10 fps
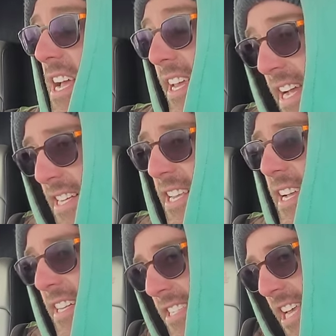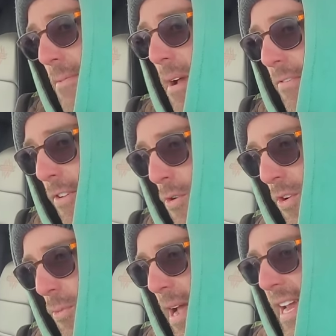Yes, I can send my phone
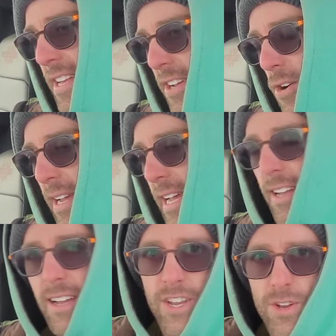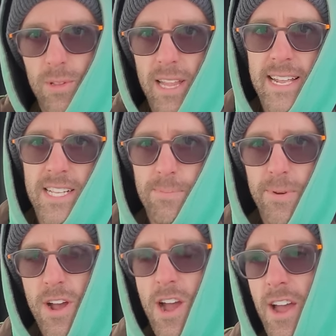away to go get a new lens
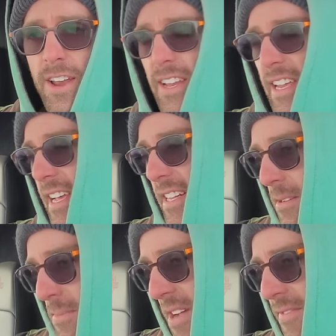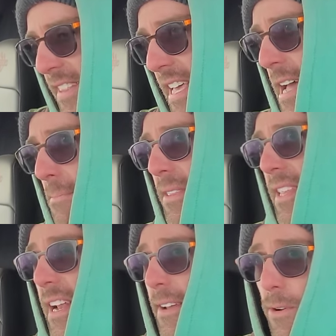put on and some stuff like that, but
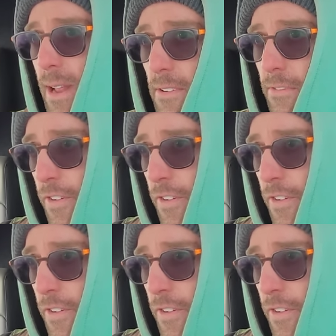then I don't have a